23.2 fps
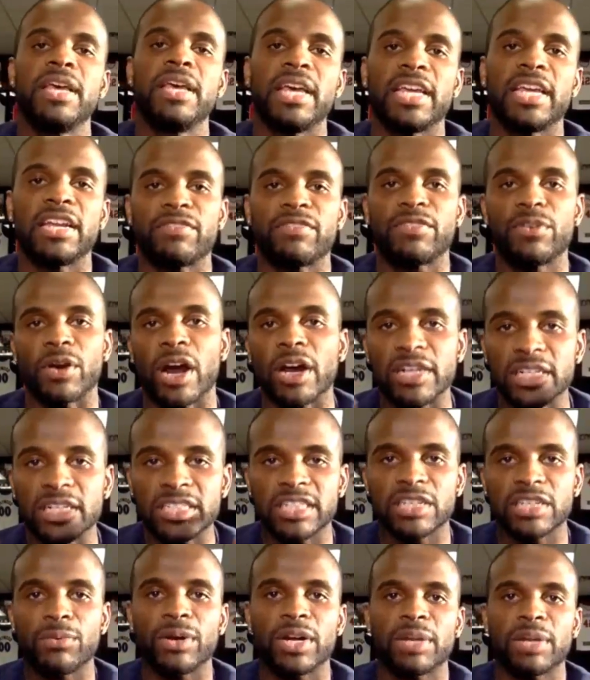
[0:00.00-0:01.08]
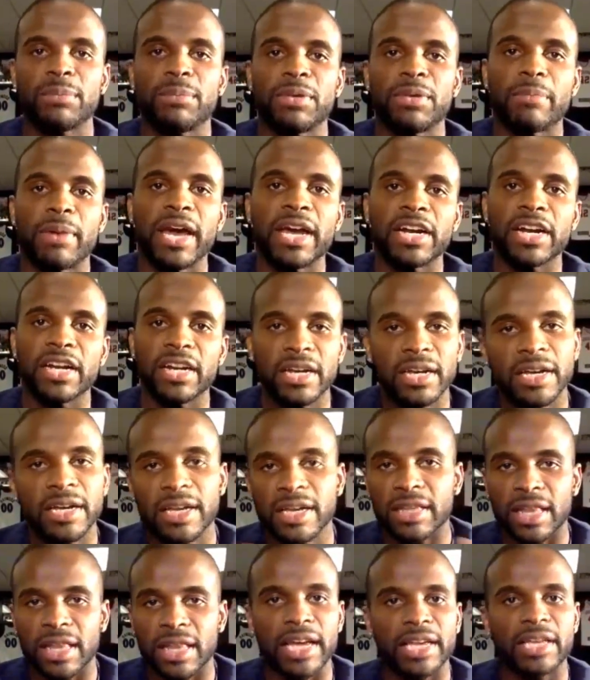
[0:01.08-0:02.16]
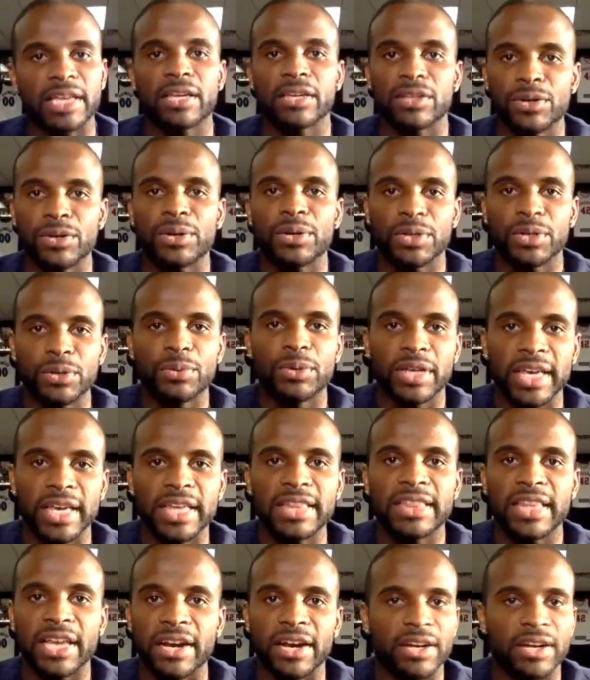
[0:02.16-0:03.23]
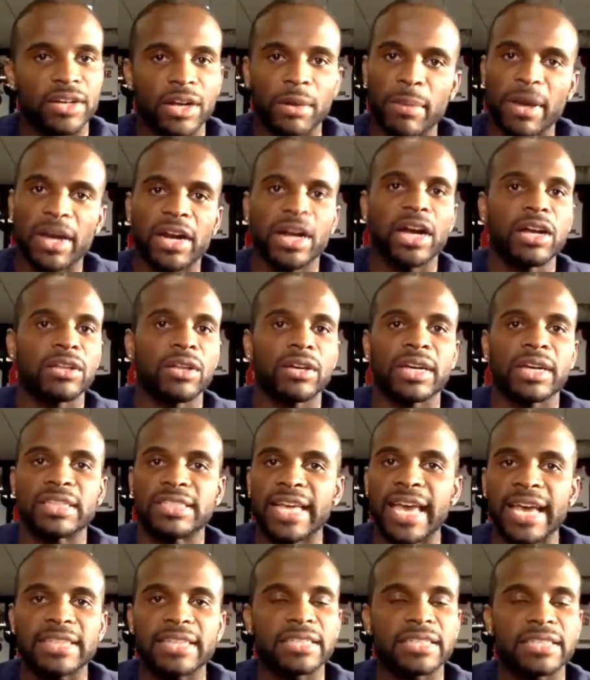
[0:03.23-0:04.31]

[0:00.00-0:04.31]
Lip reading: And if you earnestly want to be better, like you will get there no matter how long it takes.